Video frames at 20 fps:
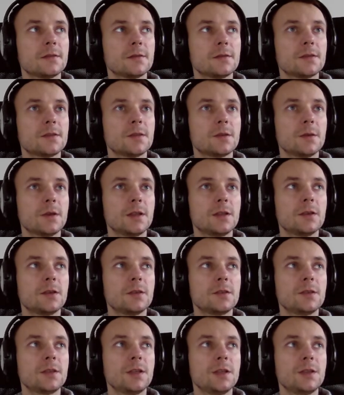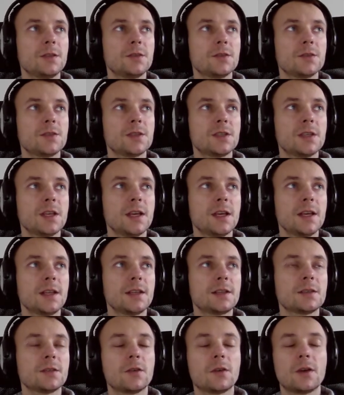so we don't need to see
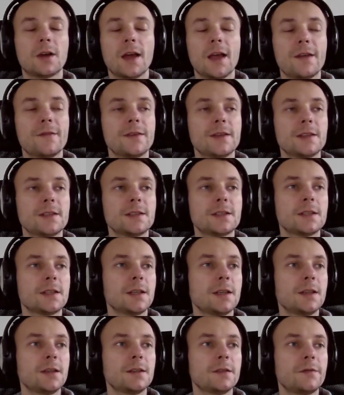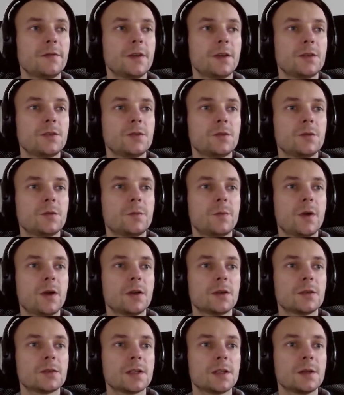it or have it in the
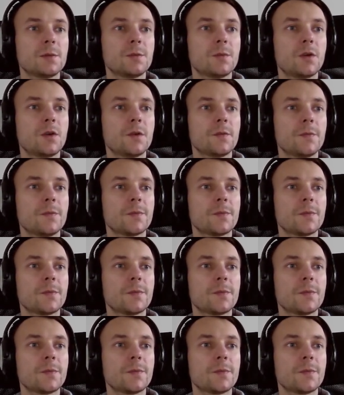VirtualBox anymore.